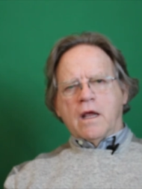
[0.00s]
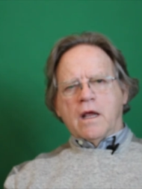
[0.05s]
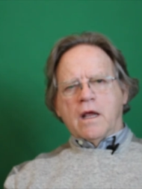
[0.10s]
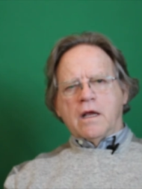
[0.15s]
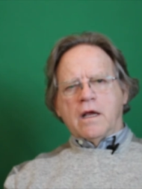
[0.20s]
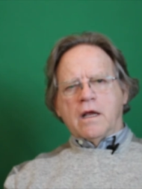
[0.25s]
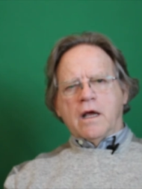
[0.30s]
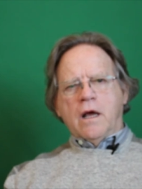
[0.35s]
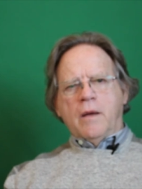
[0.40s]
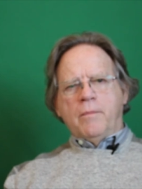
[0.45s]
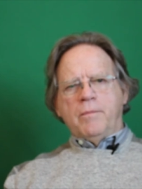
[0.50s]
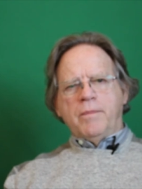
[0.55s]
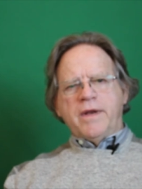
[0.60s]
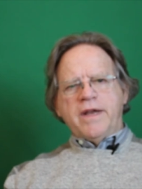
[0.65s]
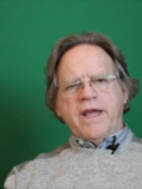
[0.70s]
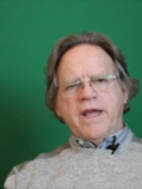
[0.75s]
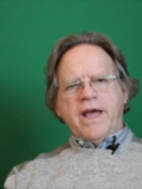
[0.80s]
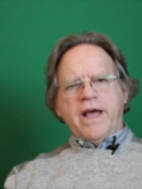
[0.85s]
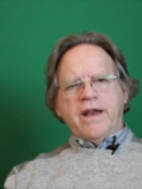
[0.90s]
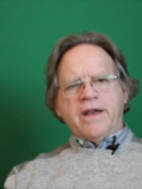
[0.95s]
Up and
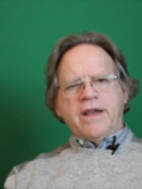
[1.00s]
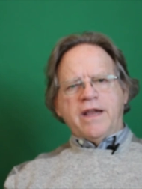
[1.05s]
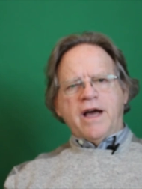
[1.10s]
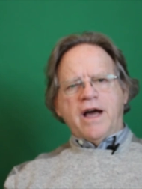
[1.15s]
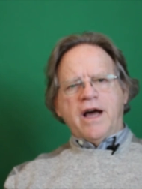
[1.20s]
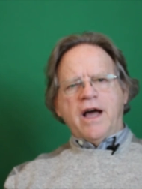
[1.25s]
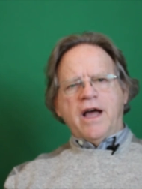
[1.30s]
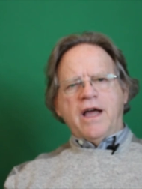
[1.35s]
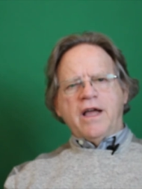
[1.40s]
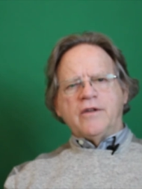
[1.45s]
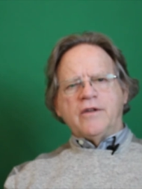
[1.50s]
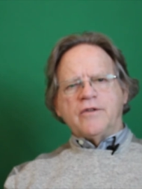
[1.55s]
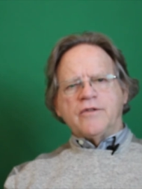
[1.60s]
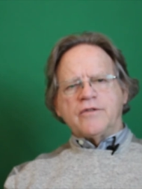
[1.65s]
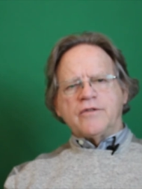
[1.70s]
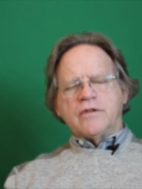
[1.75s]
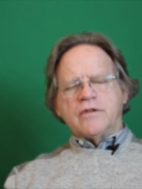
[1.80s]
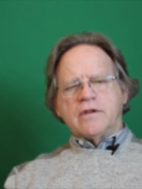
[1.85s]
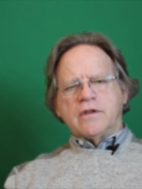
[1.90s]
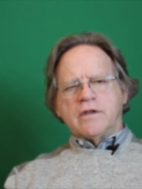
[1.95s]
down the
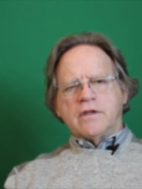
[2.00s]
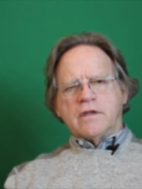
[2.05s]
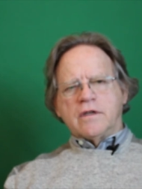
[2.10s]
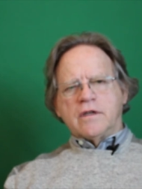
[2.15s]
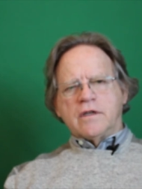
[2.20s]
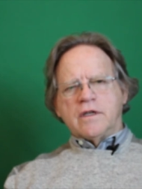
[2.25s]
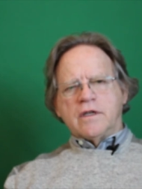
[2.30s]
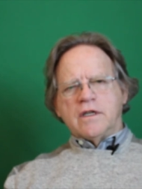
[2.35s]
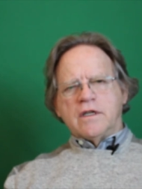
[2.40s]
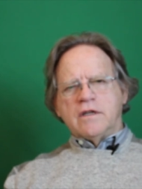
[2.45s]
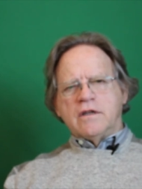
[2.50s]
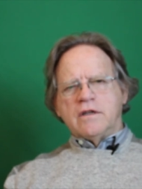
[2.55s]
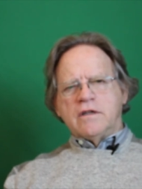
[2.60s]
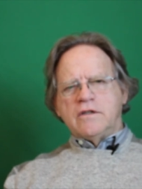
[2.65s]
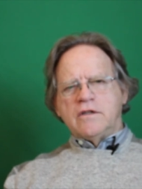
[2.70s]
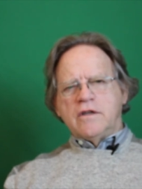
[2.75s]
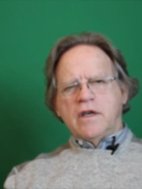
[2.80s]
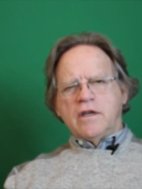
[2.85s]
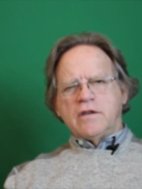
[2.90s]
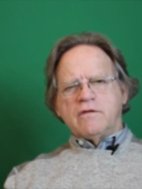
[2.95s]
aisles,
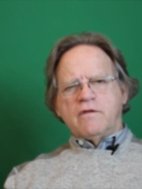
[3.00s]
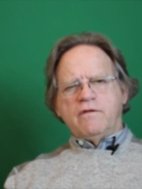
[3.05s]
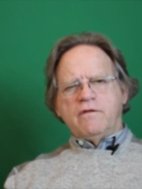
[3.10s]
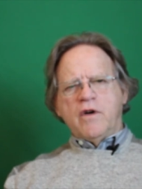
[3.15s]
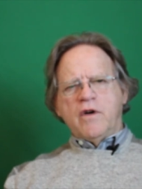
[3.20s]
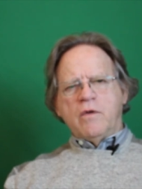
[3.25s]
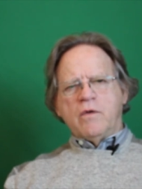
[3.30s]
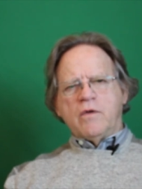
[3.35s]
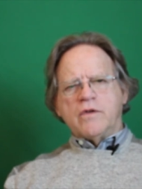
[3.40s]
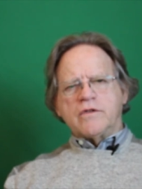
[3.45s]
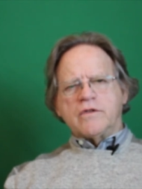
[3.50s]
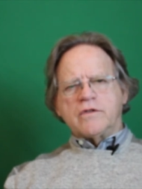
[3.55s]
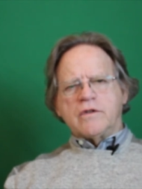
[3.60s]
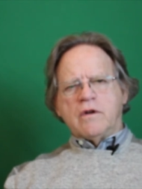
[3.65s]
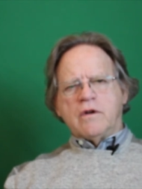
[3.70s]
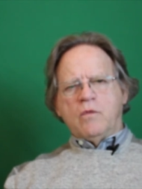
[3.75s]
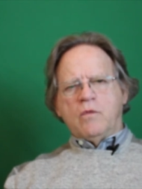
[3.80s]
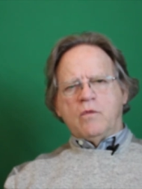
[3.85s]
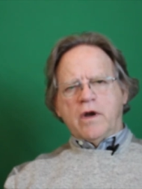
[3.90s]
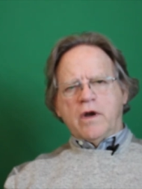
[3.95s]
just focused on
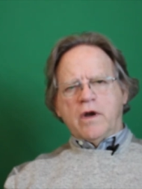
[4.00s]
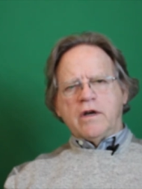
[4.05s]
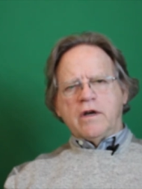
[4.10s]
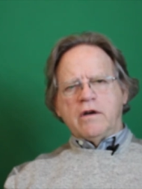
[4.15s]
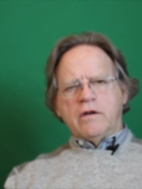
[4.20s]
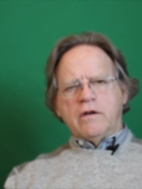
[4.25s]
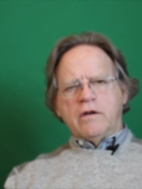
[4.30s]
what you're doing.